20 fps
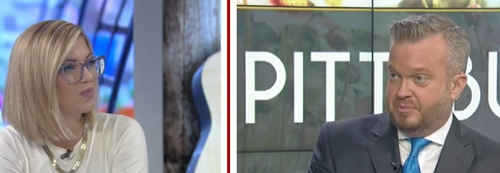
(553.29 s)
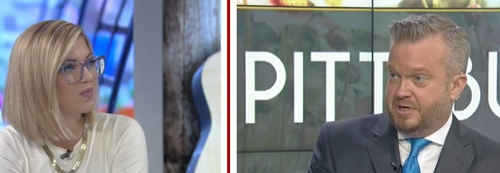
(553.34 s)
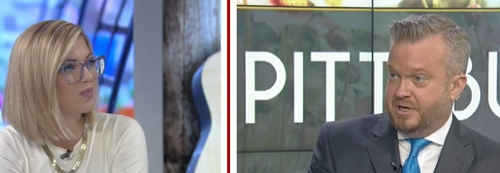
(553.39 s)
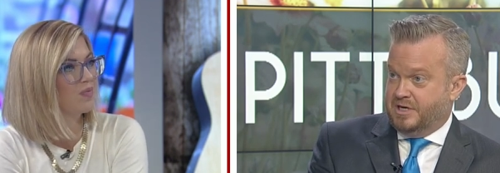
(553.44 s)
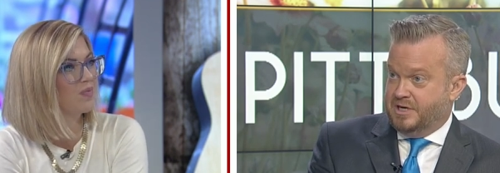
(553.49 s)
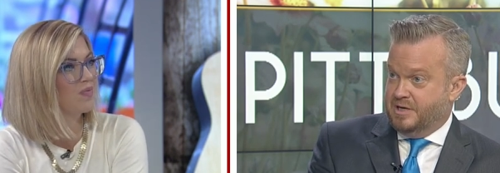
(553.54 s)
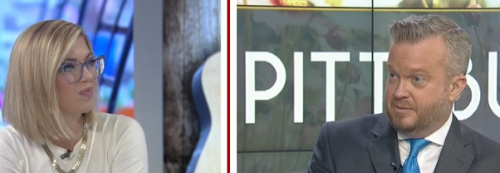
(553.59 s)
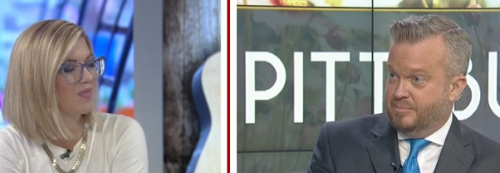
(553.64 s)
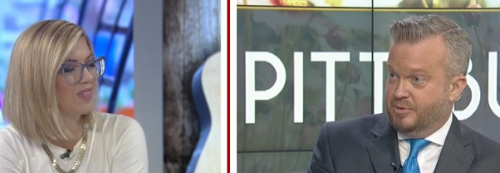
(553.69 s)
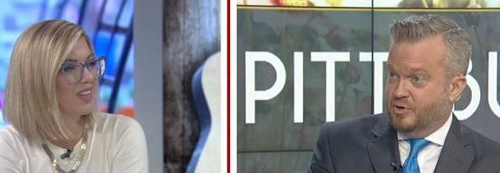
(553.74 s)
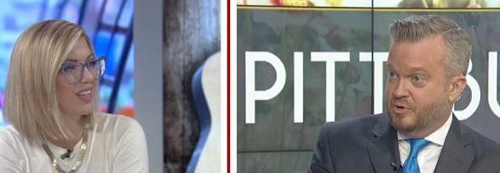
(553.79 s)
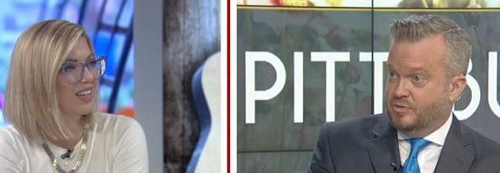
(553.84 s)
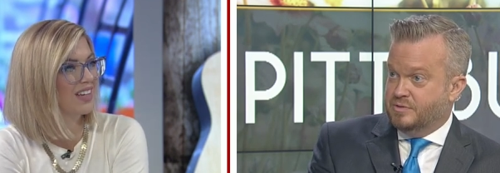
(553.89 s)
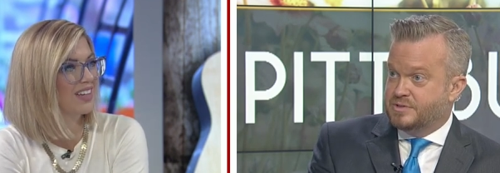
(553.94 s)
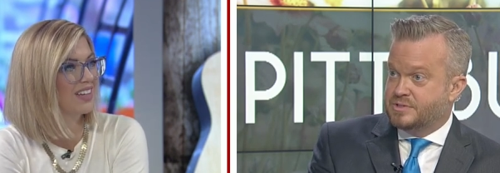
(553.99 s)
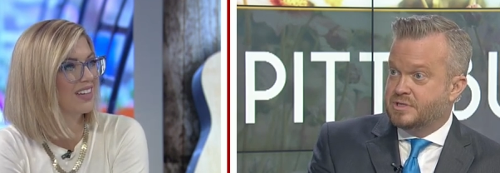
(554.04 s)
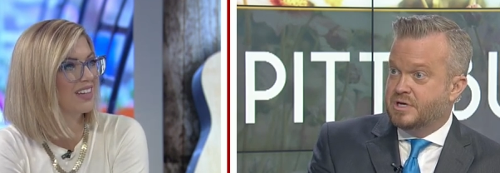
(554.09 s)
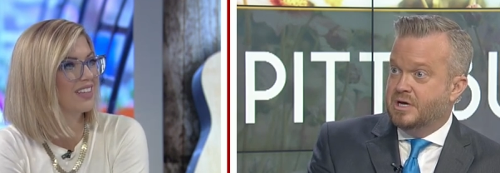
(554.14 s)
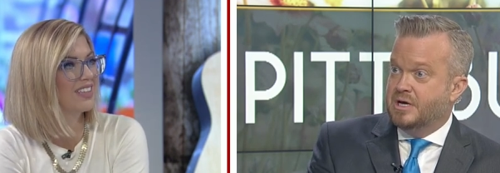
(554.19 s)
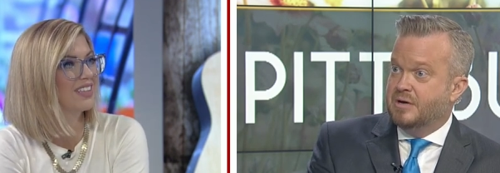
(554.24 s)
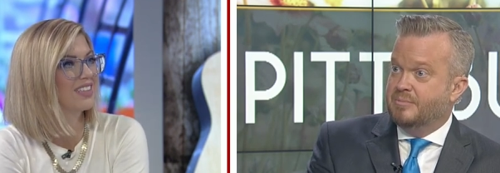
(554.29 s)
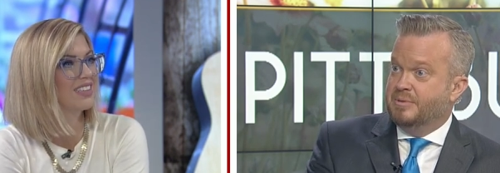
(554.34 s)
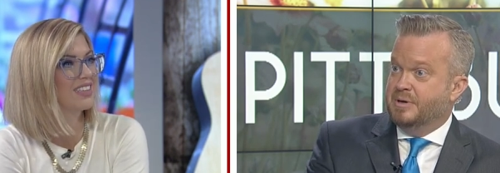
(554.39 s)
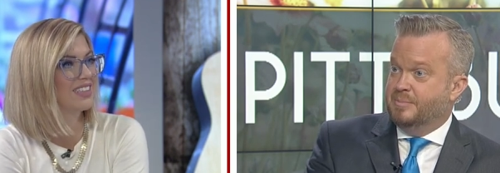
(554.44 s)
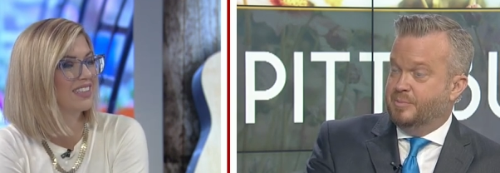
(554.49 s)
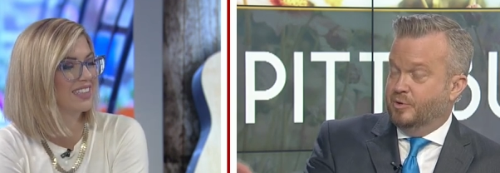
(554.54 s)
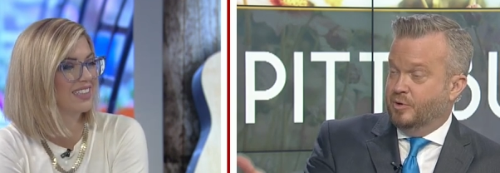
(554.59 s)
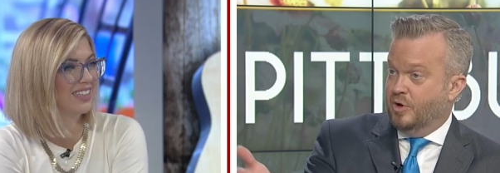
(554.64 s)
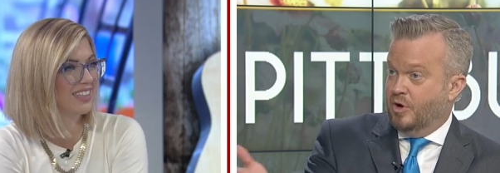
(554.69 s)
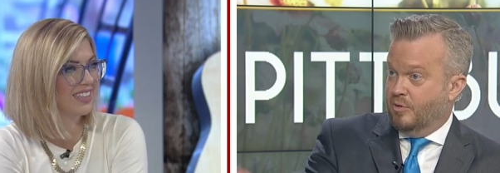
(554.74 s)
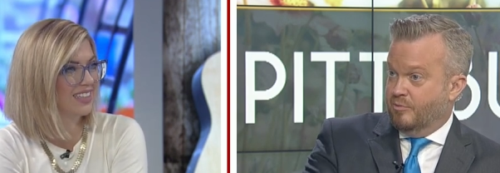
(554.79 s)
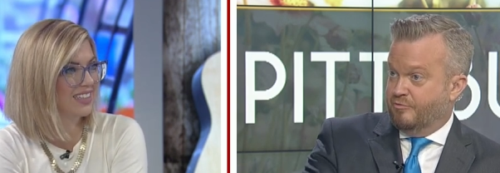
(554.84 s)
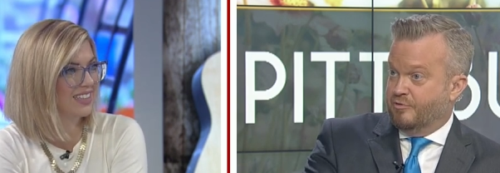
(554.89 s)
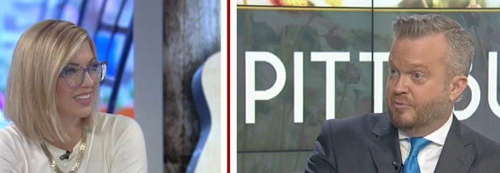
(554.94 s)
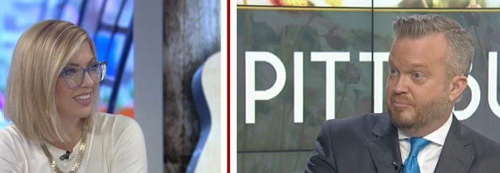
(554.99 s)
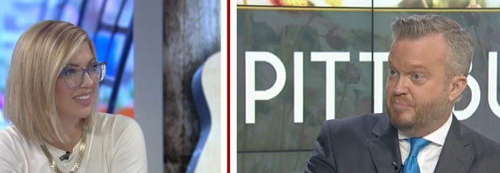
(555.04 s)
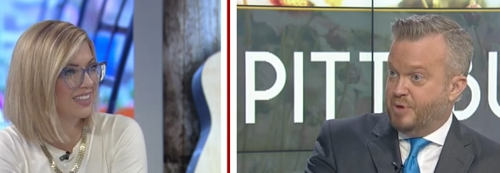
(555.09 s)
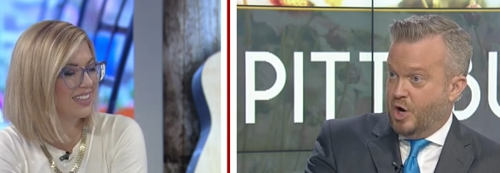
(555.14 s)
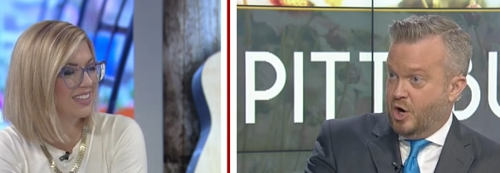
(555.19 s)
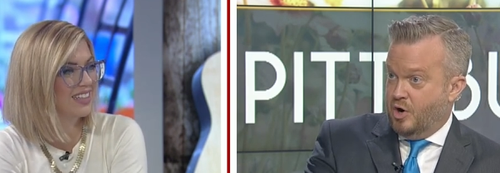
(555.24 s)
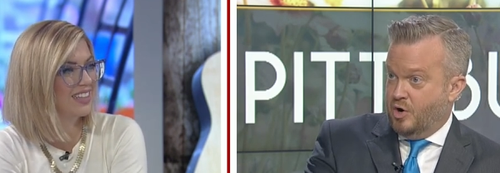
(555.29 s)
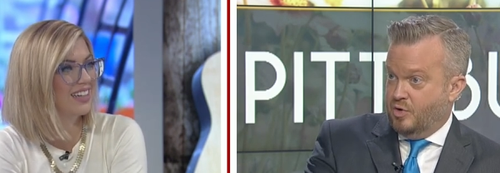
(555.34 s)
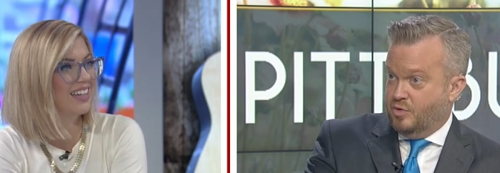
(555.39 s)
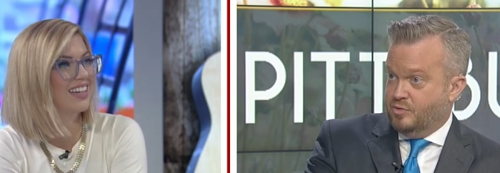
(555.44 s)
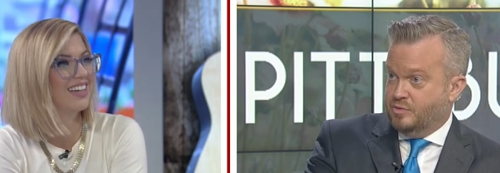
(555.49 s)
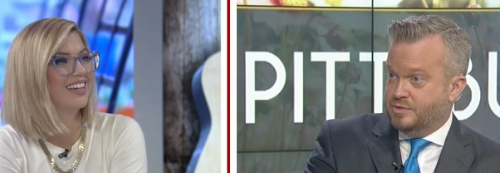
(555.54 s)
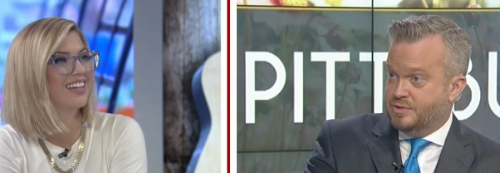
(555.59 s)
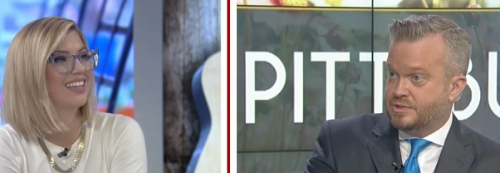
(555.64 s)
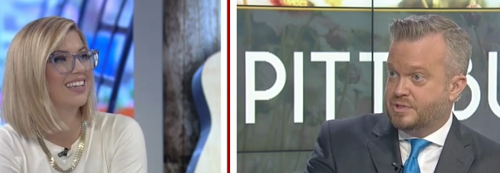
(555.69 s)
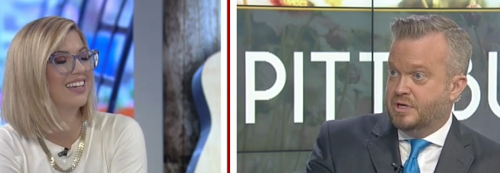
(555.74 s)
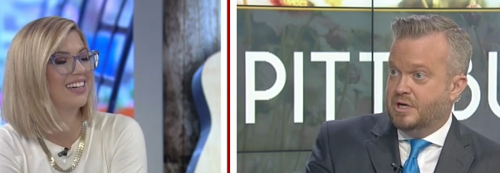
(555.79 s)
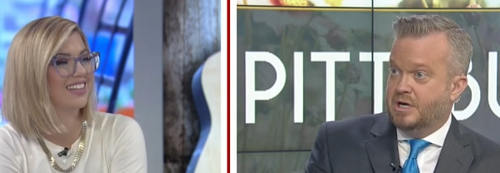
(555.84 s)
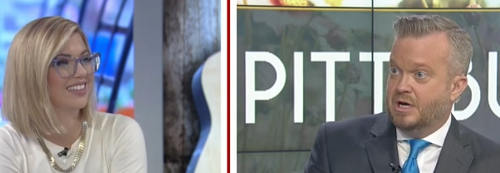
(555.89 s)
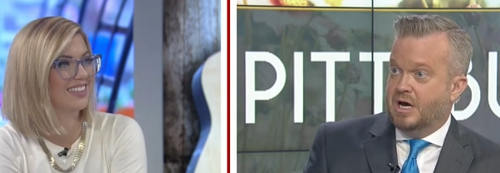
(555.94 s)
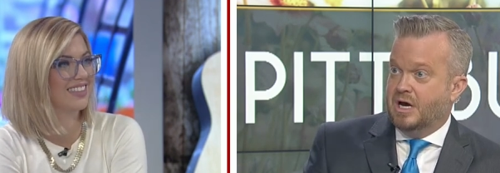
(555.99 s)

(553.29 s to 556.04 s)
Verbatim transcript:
Speaker 1: Kinky Boots, people know him from Pose, yeah.